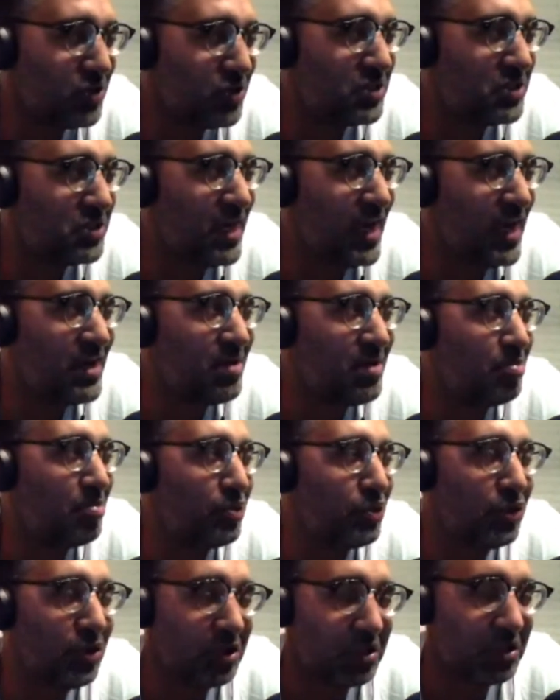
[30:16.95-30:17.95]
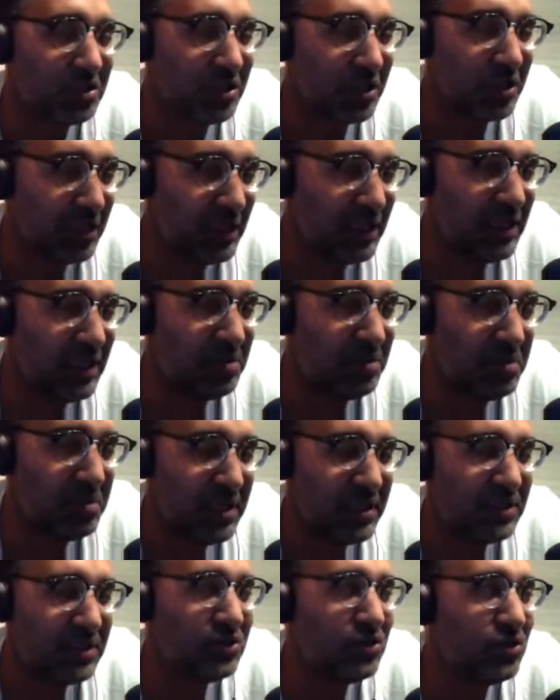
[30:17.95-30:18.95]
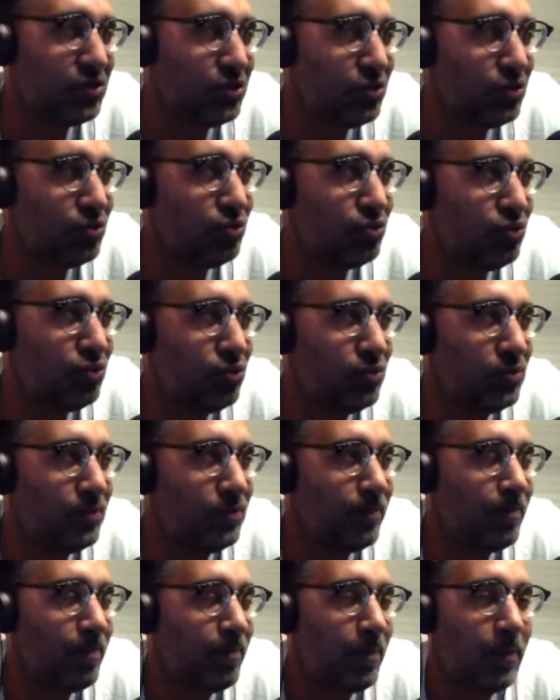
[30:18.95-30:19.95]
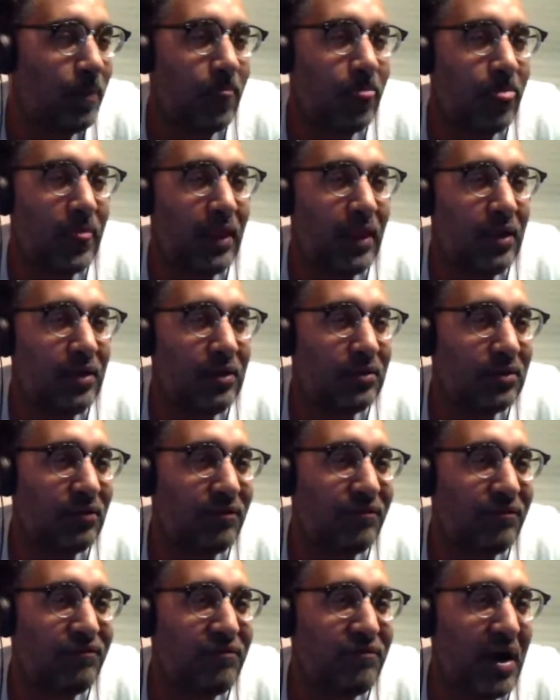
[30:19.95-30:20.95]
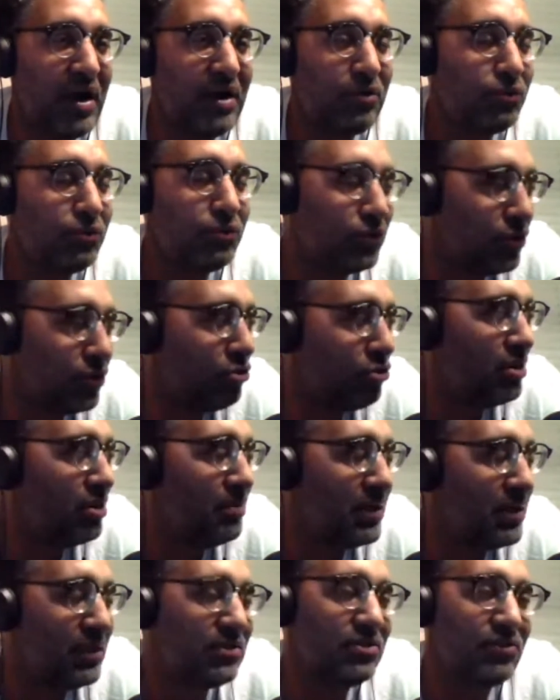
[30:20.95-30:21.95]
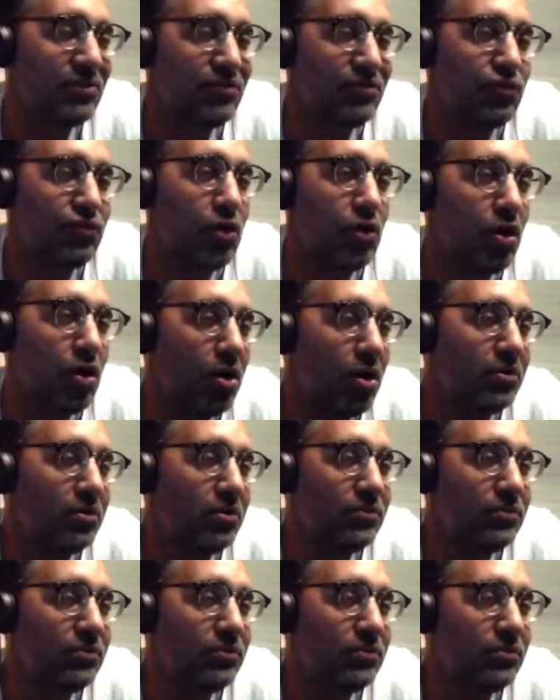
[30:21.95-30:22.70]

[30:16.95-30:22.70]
Dana Brooke to lead me into the final 30 minutes of Raw.